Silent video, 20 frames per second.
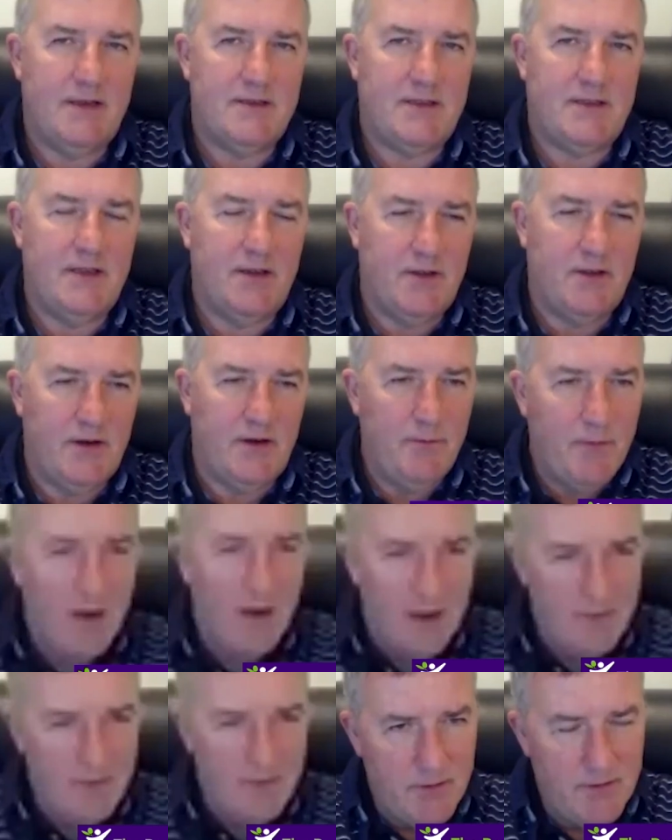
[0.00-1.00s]
the other, in
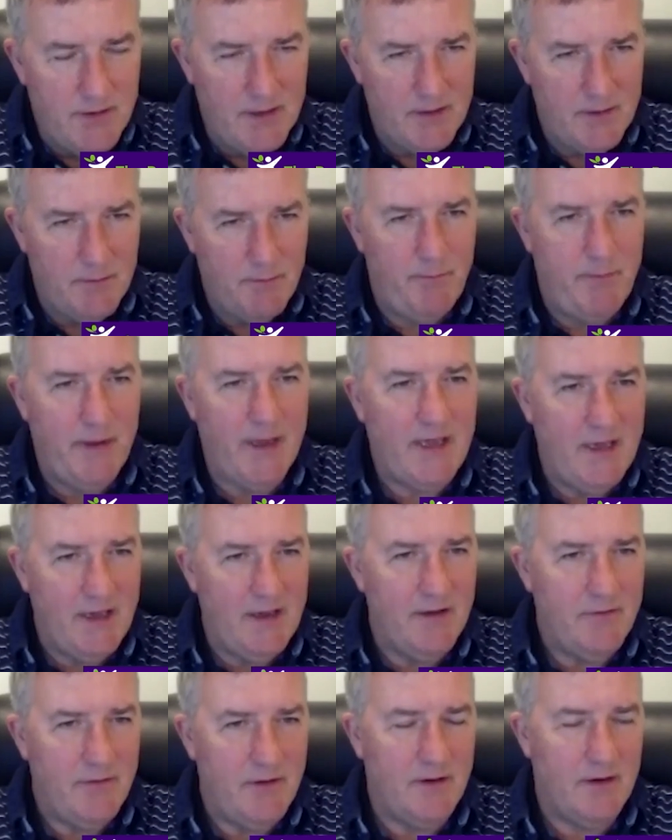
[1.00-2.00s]
my view, the other biggie,
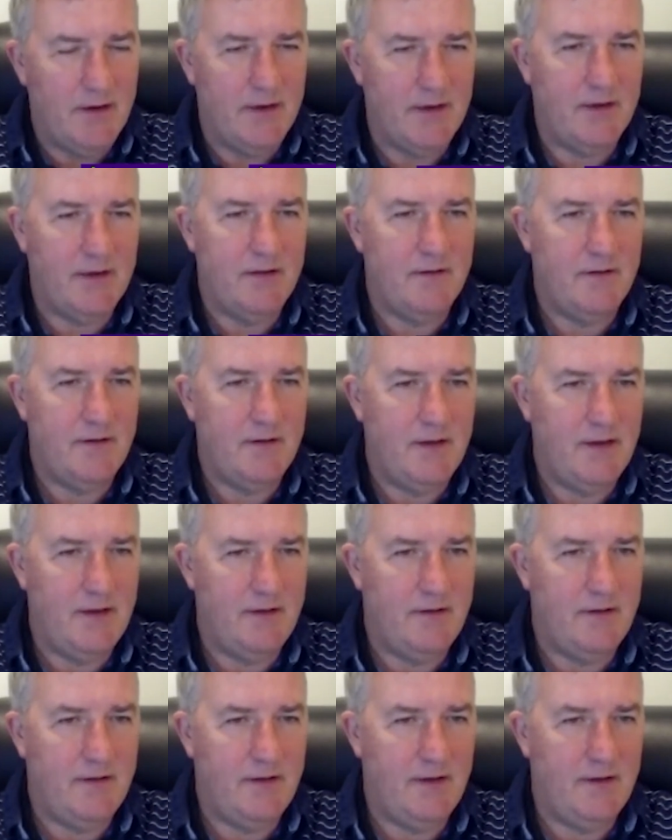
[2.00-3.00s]
if you like, is
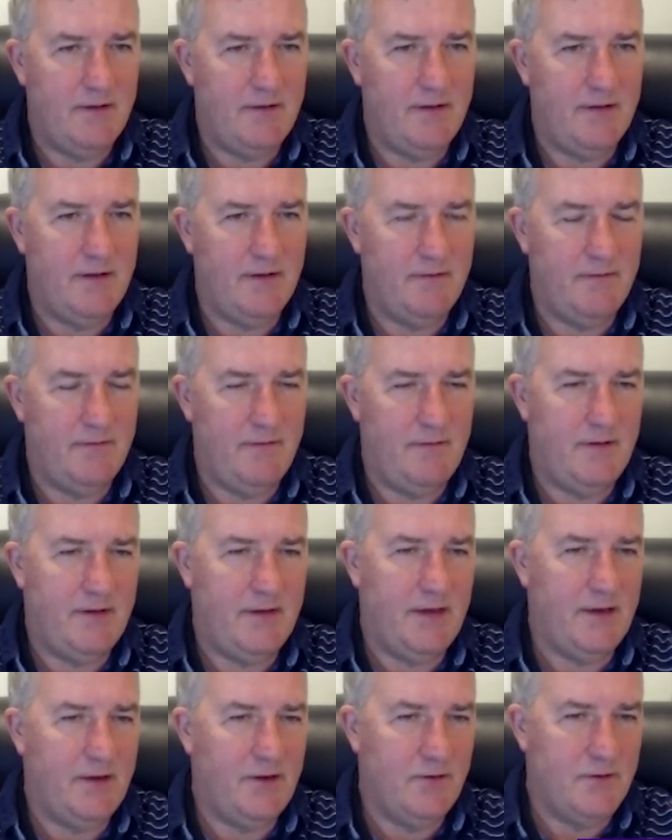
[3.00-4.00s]
the
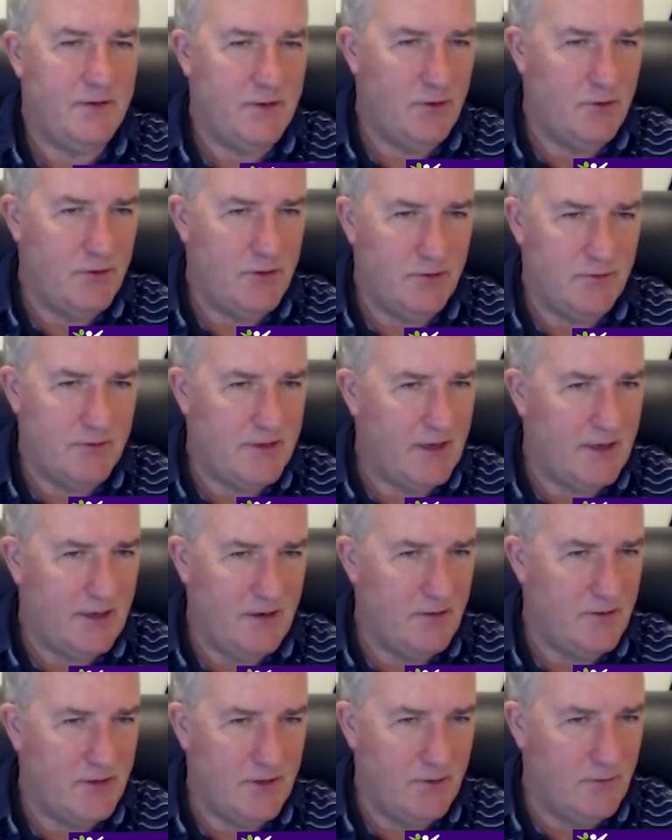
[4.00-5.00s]
psychosocial,
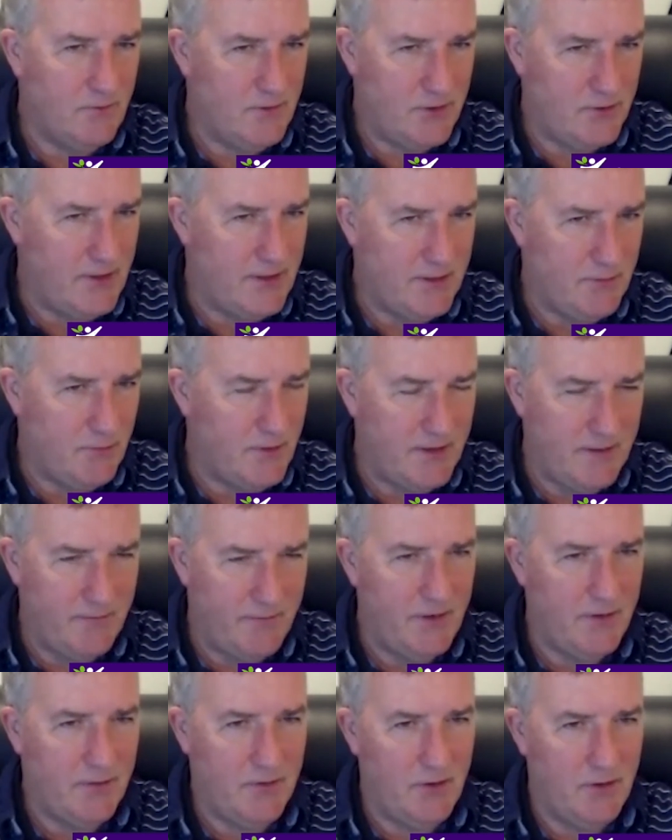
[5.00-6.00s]
psychological stress, whatever
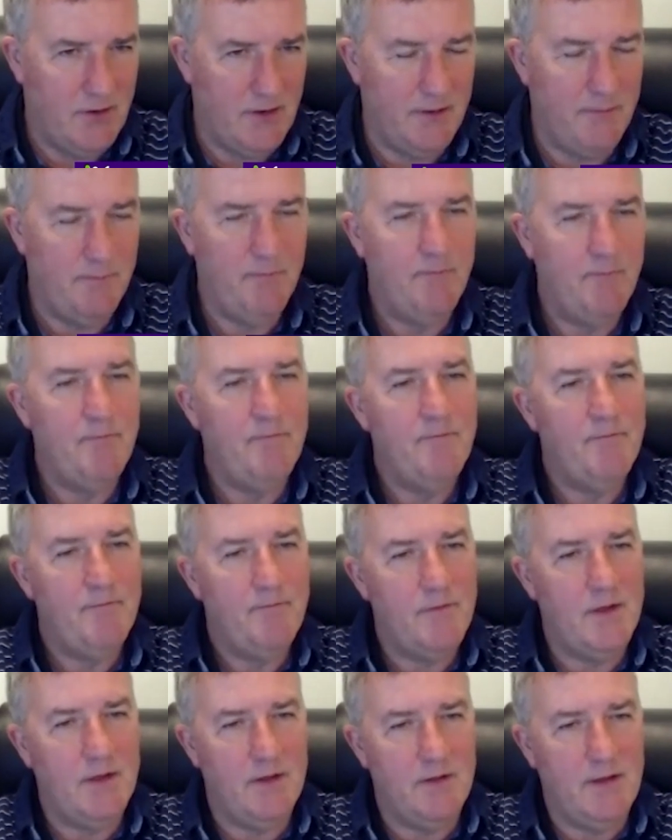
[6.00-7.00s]
you call it,
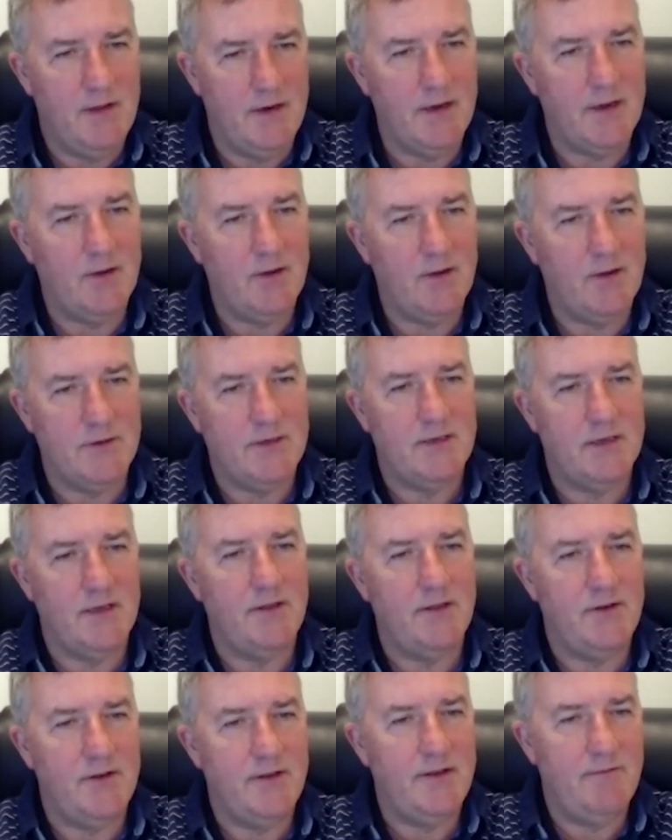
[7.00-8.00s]
and it causes
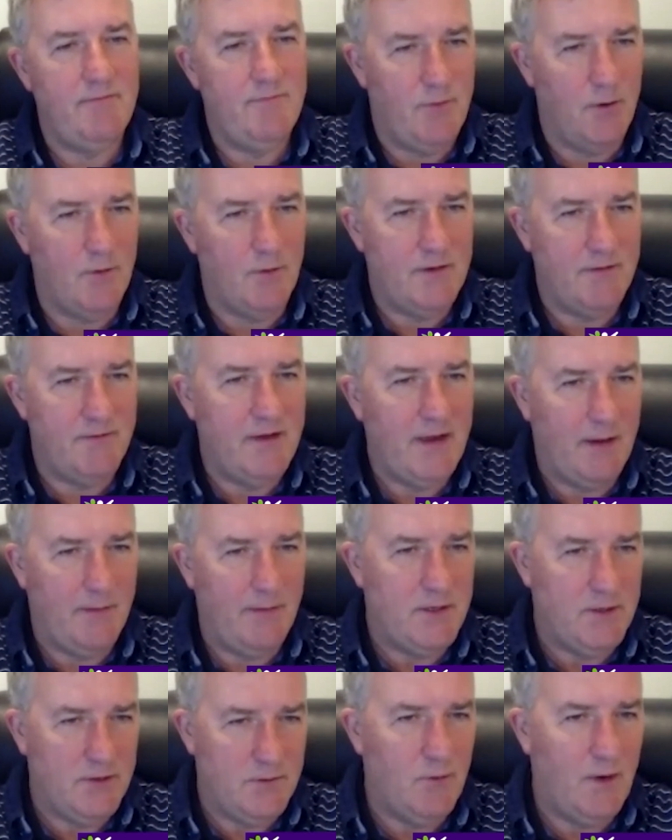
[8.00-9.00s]
other forms of
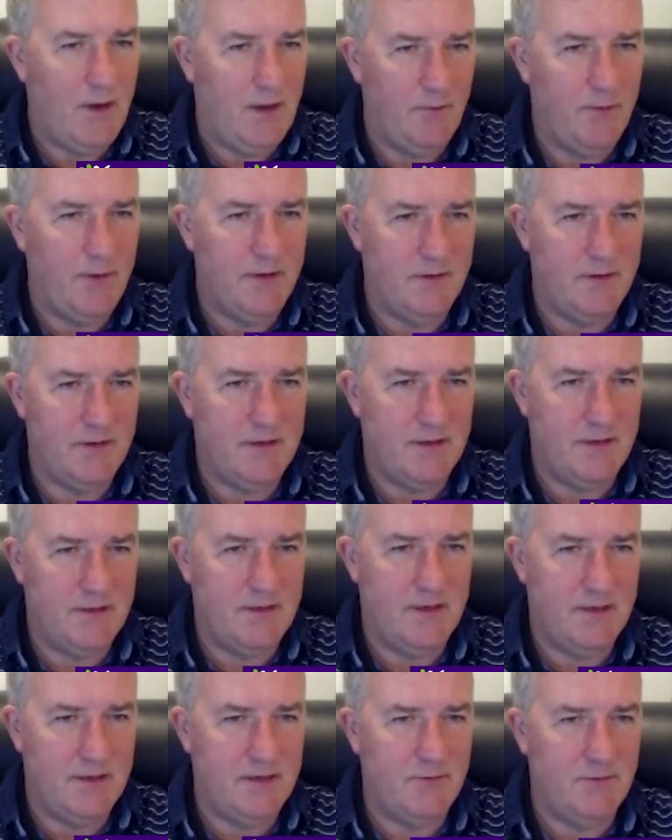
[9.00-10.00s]
damage as well. But this
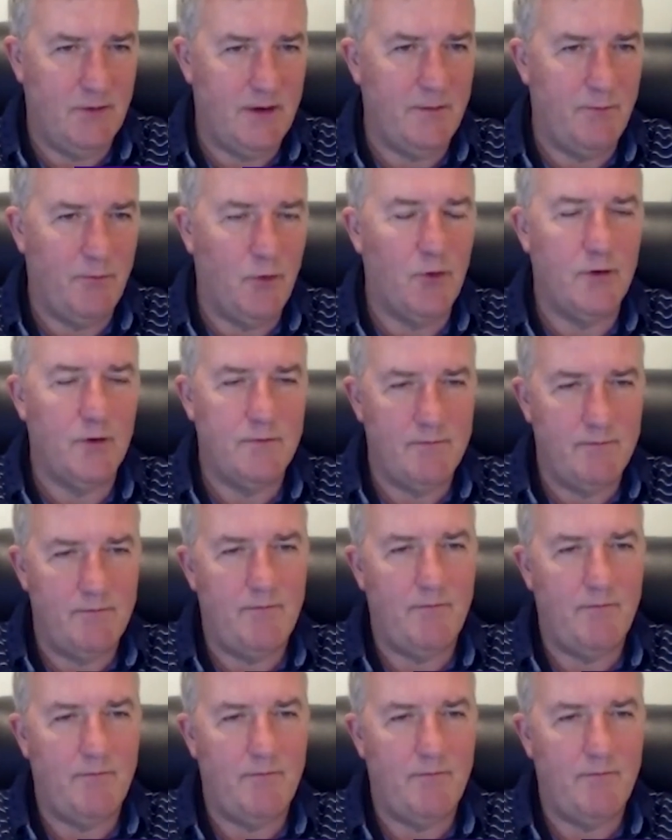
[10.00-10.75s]
is really important.